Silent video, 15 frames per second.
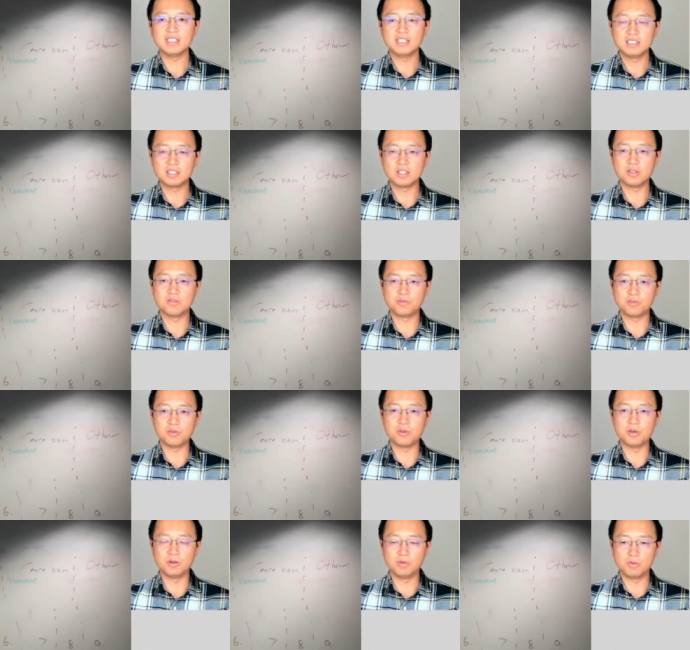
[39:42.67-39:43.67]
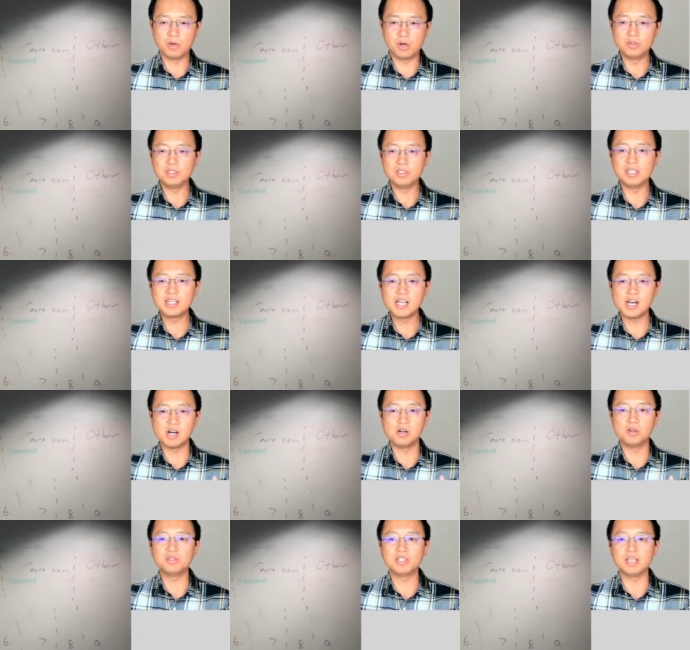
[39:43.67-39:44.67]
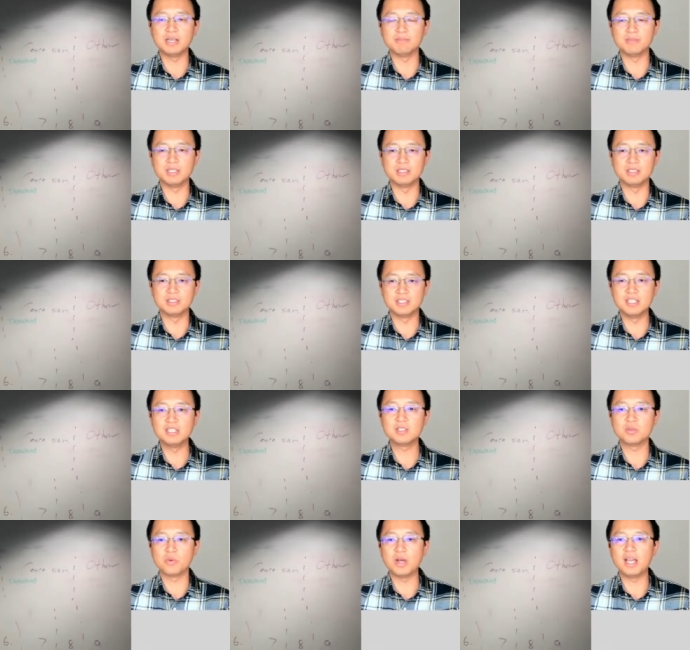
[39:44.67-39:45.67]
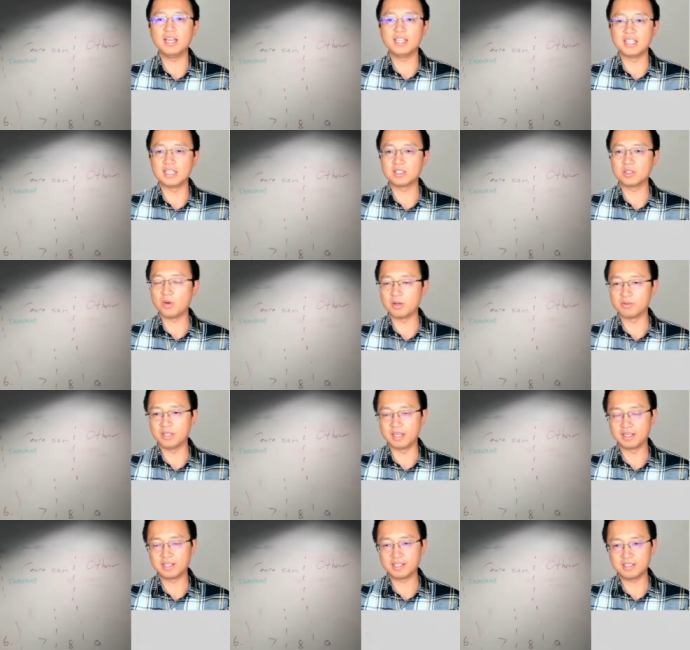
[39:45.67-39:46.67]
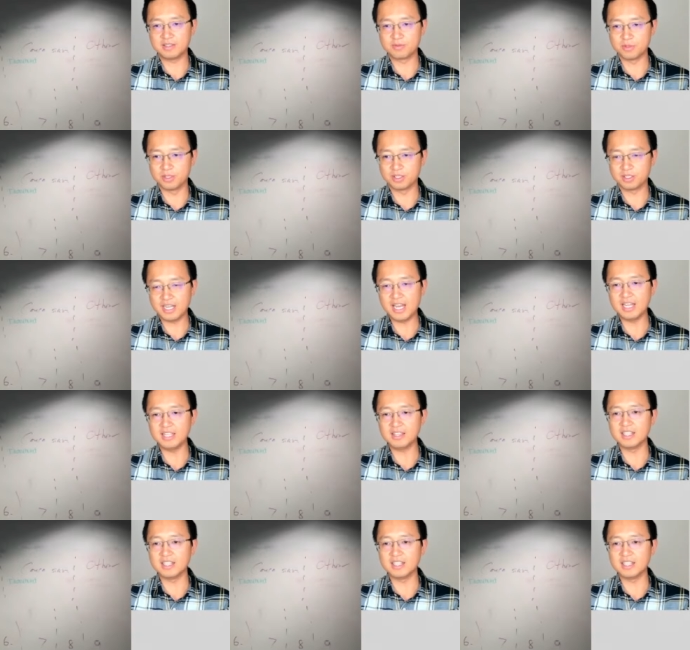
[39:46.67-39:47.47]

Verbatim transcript: So if you only code them in this way, that's what they will get.